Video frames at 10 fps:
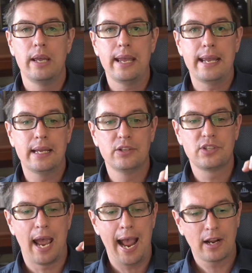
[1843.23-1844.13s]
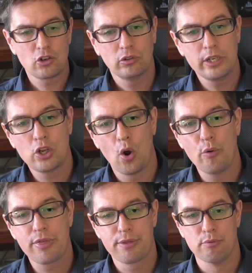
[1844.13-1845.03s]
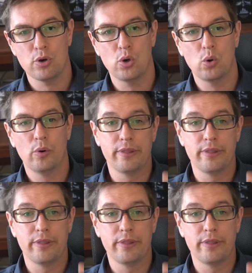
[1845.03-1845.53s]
is actually go through